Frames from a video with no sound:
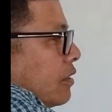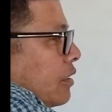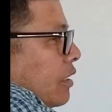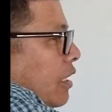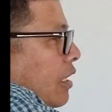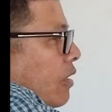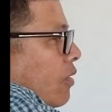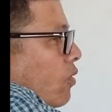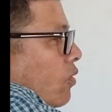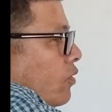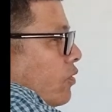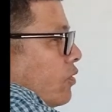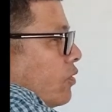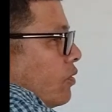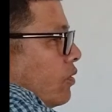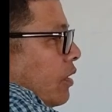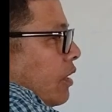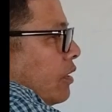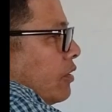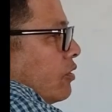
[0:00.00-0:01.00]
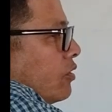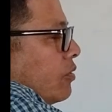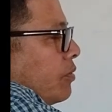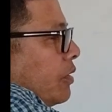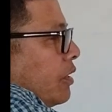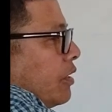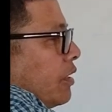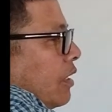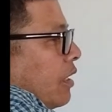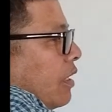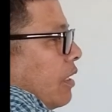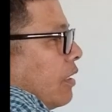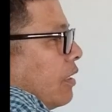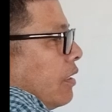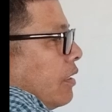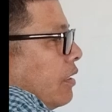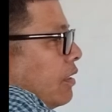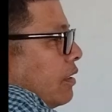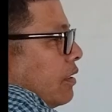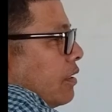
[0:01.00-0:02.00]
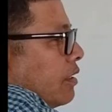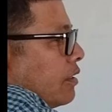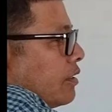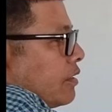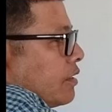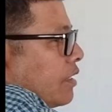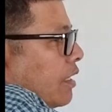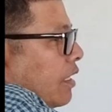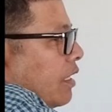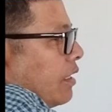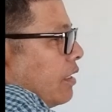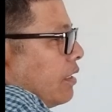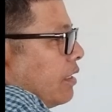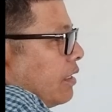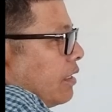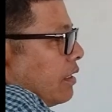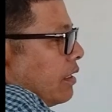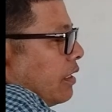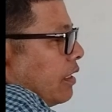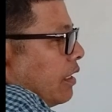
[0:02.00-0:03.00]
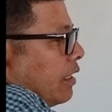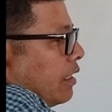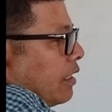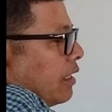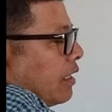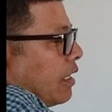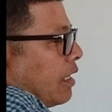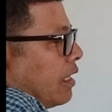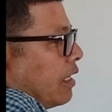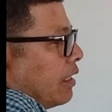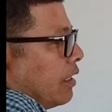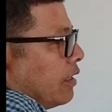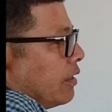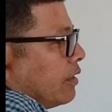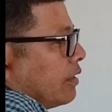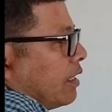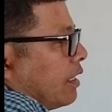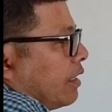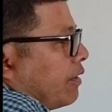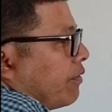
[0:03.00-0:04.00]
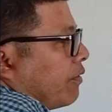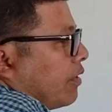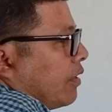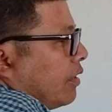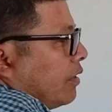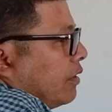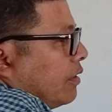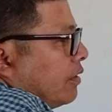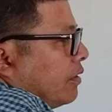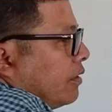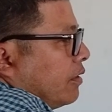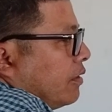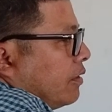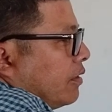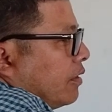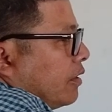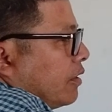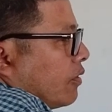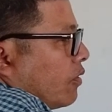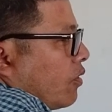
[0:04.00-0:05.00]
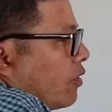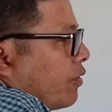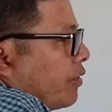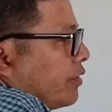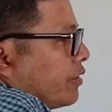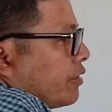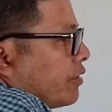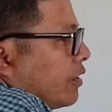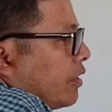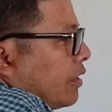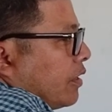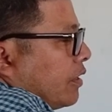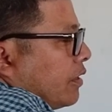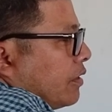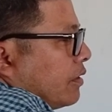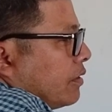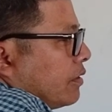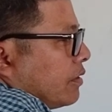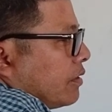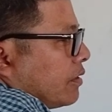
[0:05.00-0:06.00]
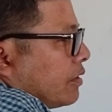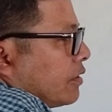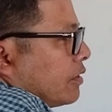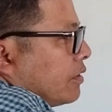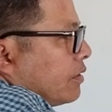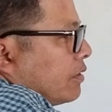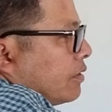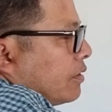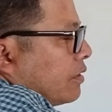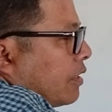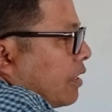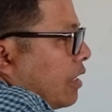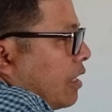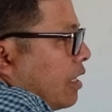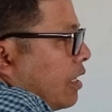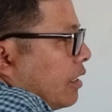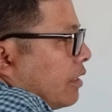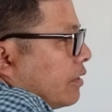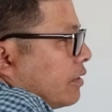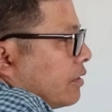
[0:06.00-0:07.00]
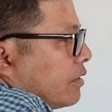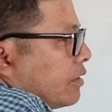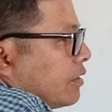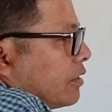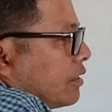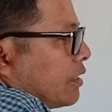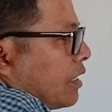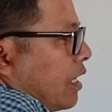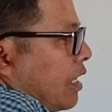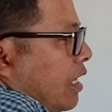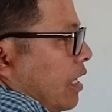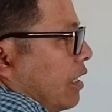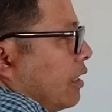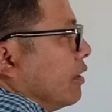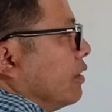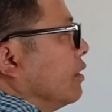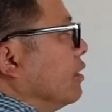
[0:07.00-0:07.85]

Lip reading: Da also has to be the same in line in that, right? In the horizontally, the height. Da.